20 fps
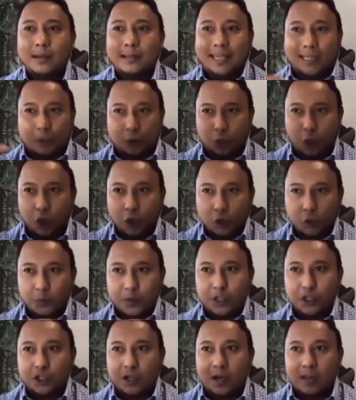they talk to
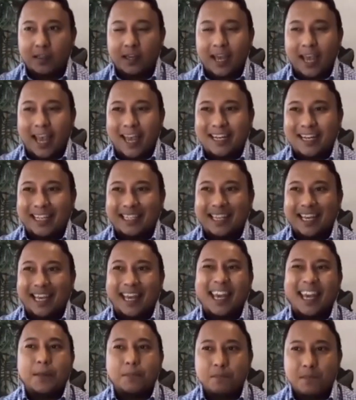each other and they say,
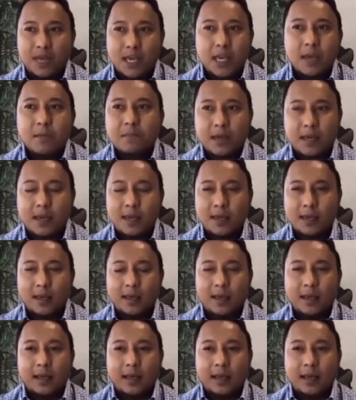hey, maybe